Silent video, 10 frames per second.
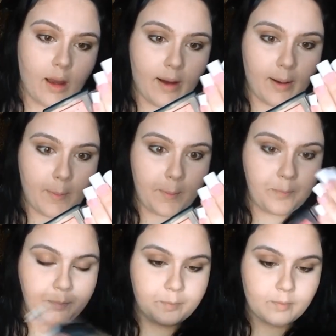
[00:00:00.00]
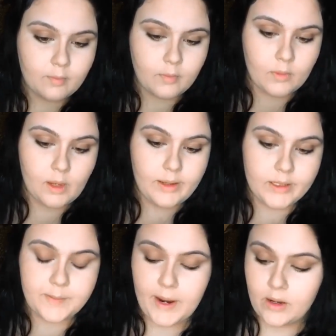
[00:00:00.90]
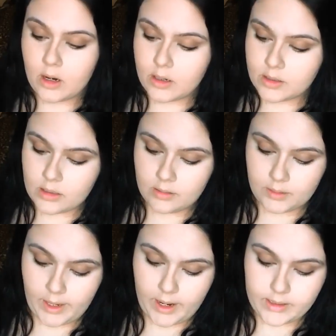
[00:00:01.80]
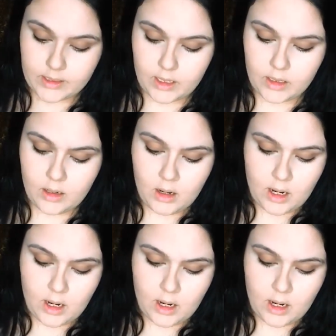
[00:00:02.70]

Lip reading: And it's by NARS, like I said.